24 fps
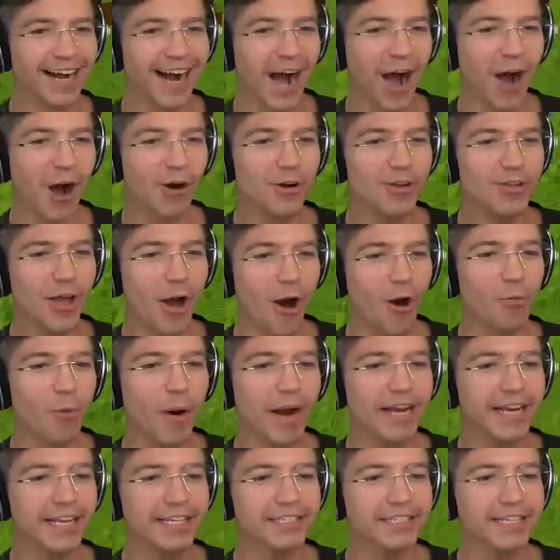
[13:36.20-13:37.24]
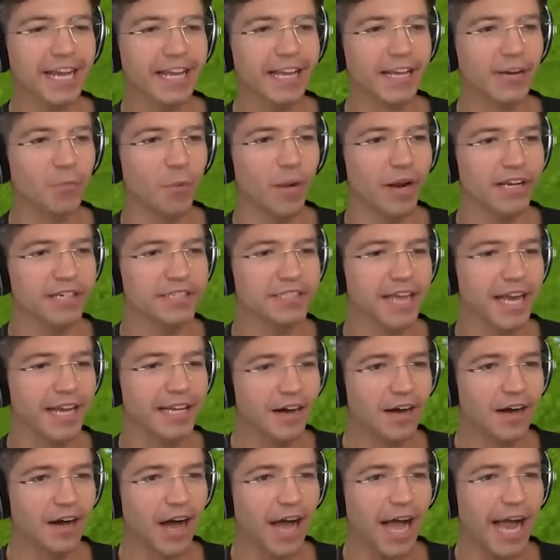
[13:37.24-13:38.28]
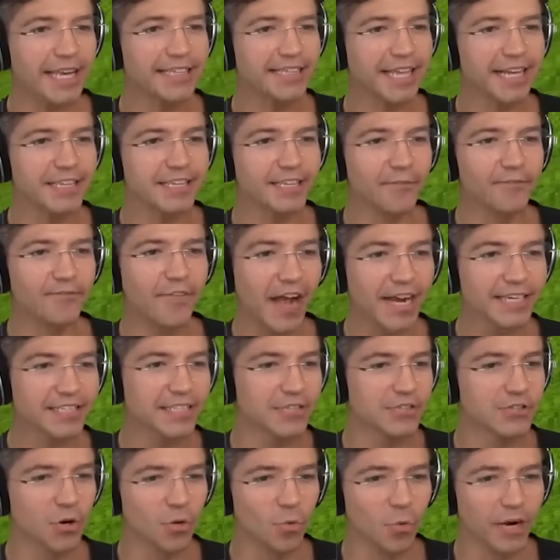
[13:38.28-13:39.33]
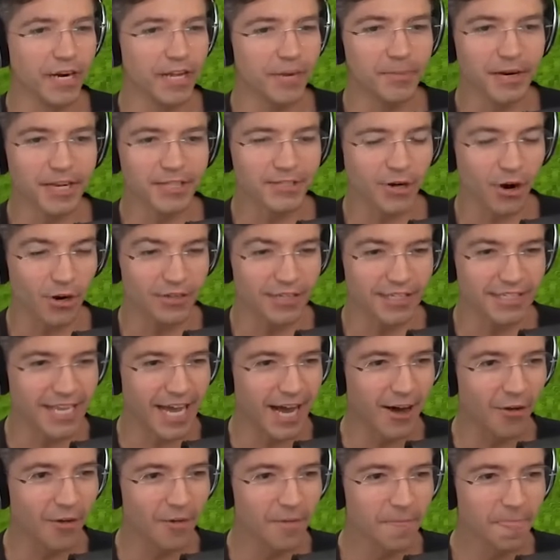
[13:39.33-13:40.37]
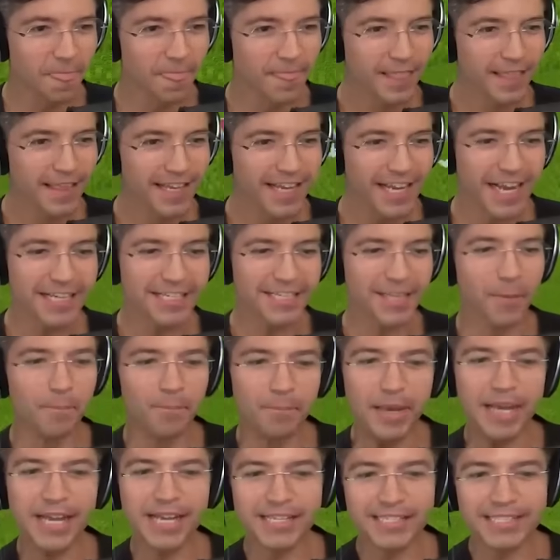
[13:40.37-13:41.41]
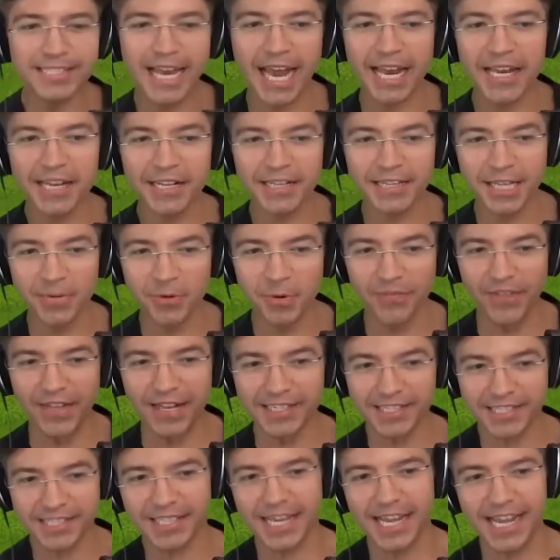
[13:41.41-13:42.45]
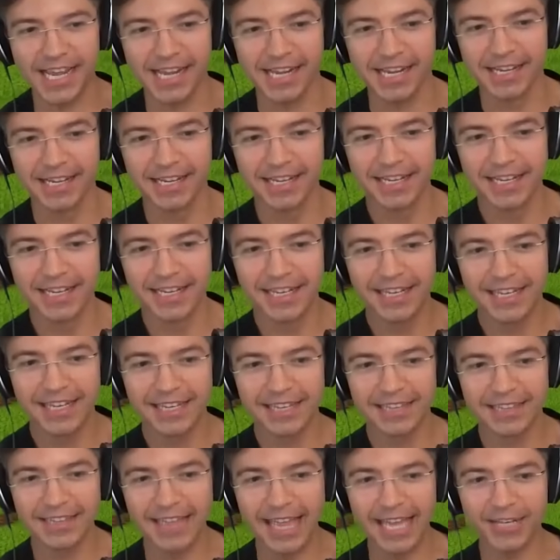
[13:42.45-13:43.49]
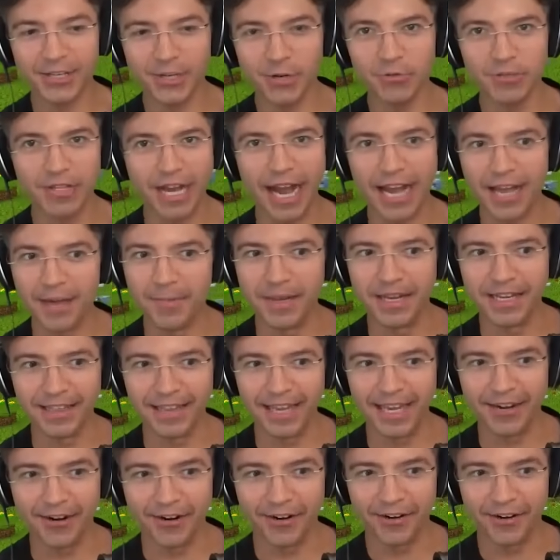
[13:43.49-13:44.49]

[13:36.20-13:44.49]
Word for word: Oh, yo, wait a second. I think the vexes are winning, but it's hard to tell. Because the bees, technically, when they sting, they do die a minute later.